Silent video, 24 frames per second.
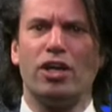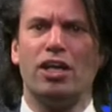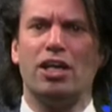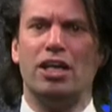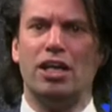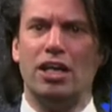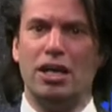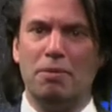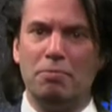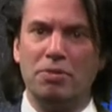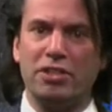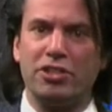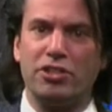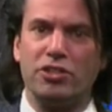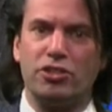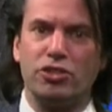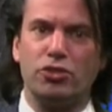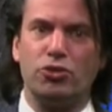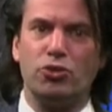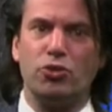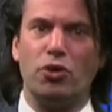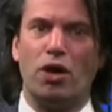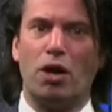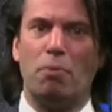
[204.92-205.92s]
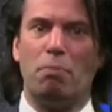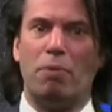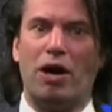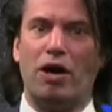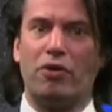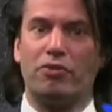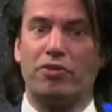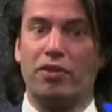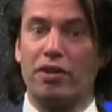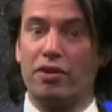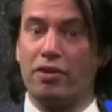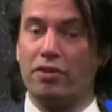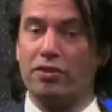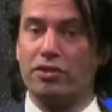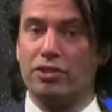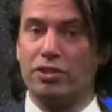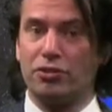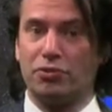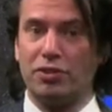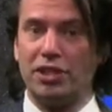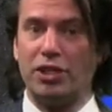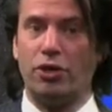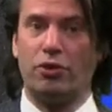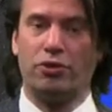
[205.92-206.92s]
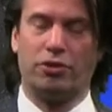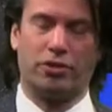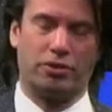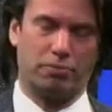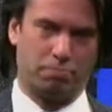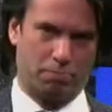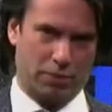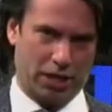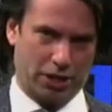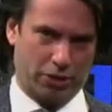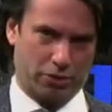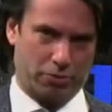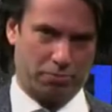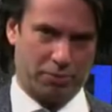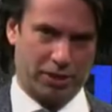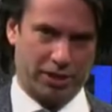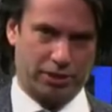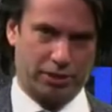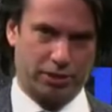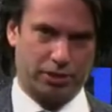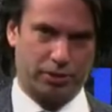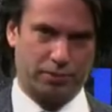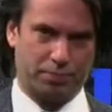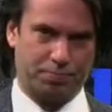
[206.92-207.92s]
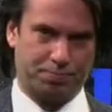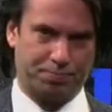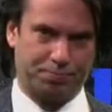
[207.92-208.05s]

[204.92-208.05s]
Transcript: limited to about 300 micrometers.